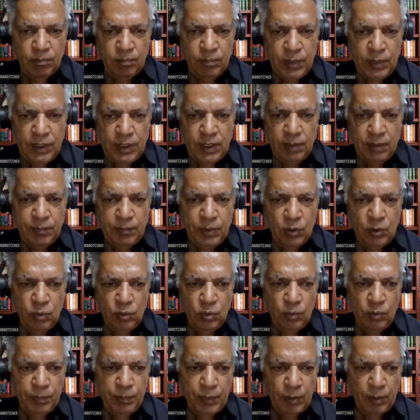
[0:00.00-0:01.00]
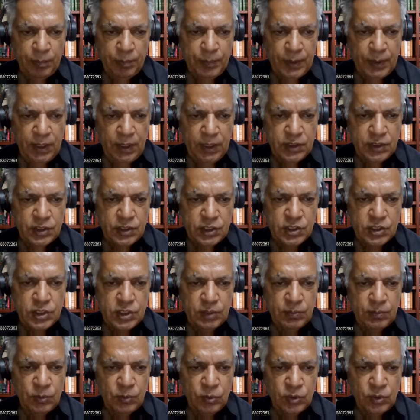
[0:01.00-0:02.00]
With a view to properly
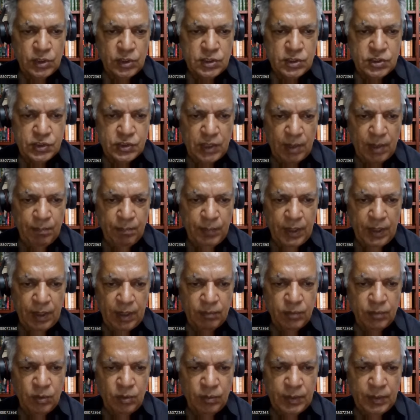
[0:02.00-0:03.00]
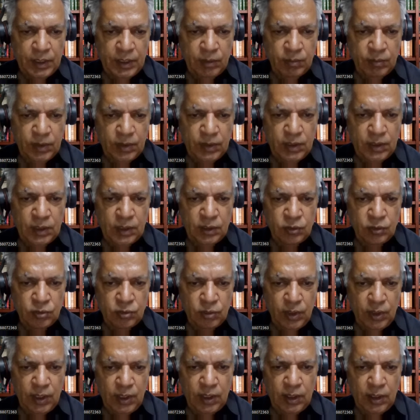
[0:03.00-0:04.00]
distribute stamp revenue between the
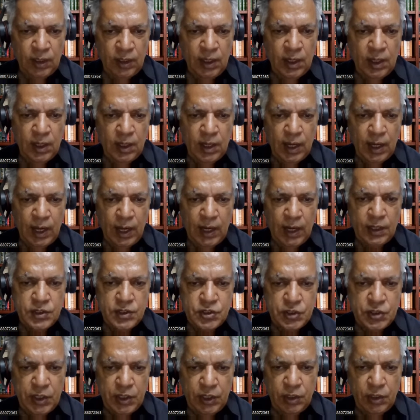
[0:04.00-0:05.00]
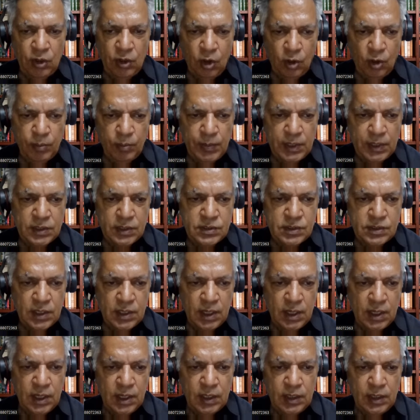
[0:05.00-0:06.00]
union and state governments,
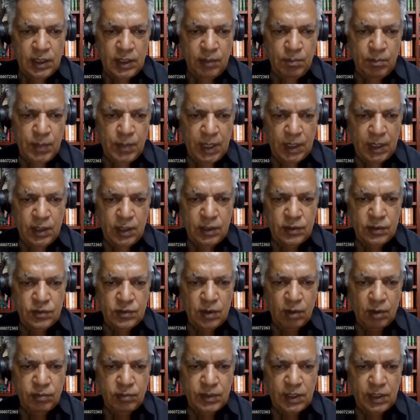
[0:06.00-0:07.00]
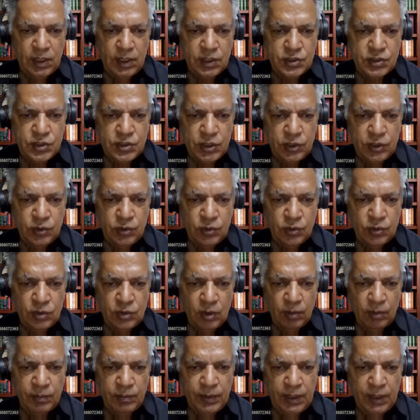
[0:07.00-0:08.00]
the makers of the Constitution
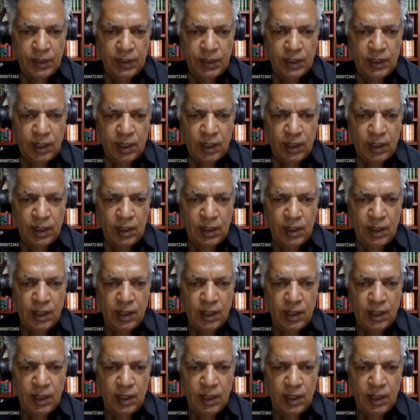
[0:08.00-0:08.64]
of India